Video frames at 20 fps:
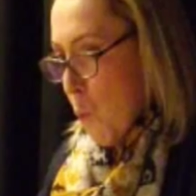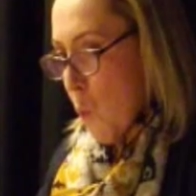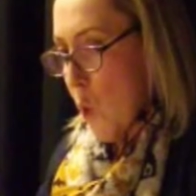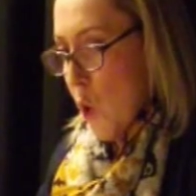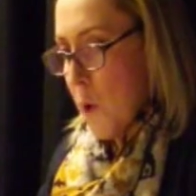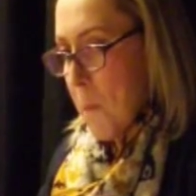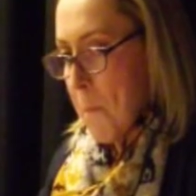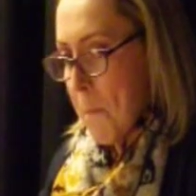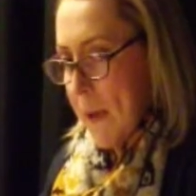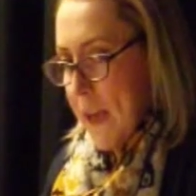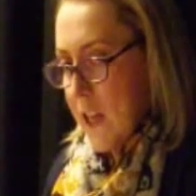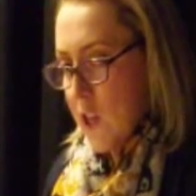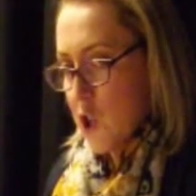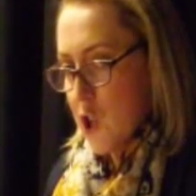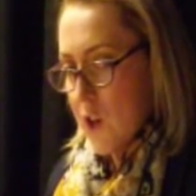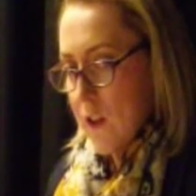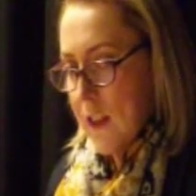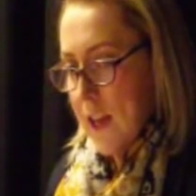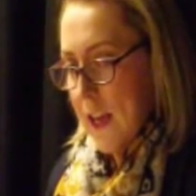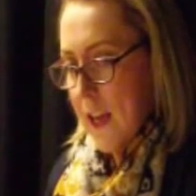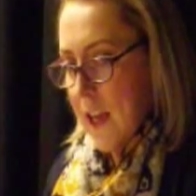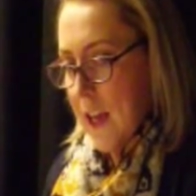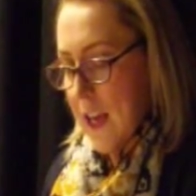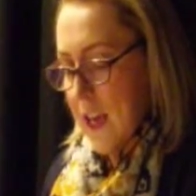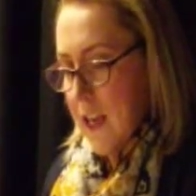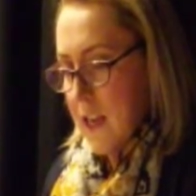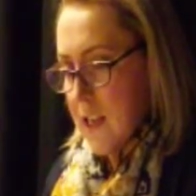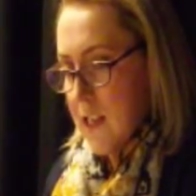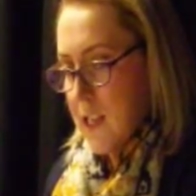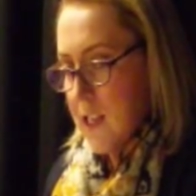One major thing
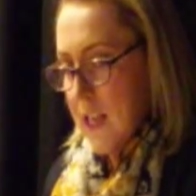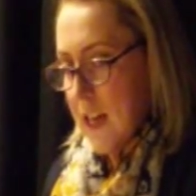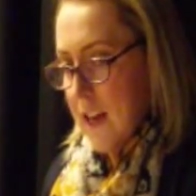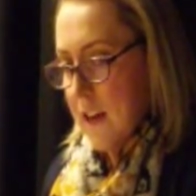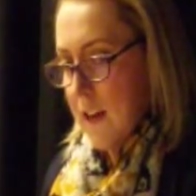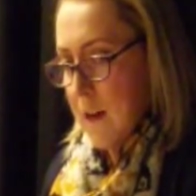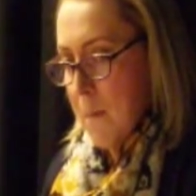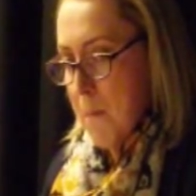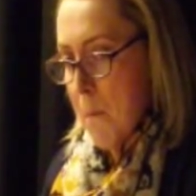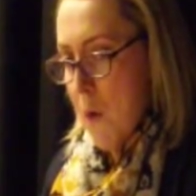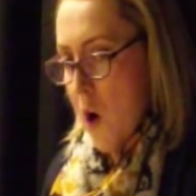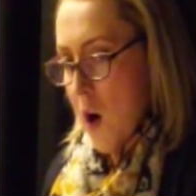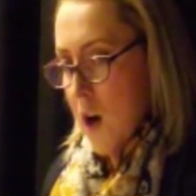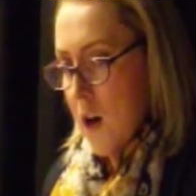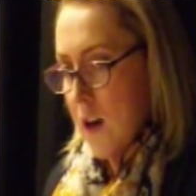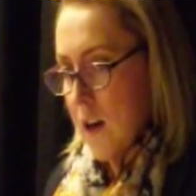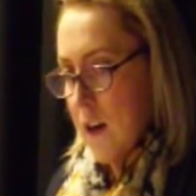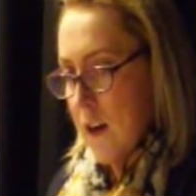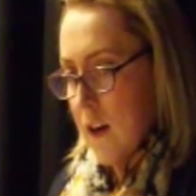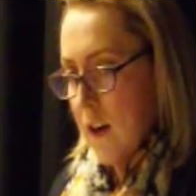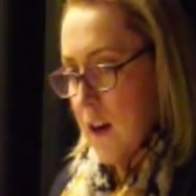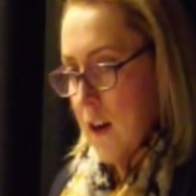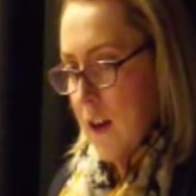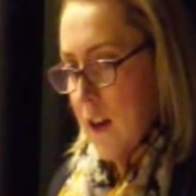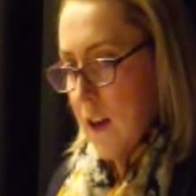is that Martin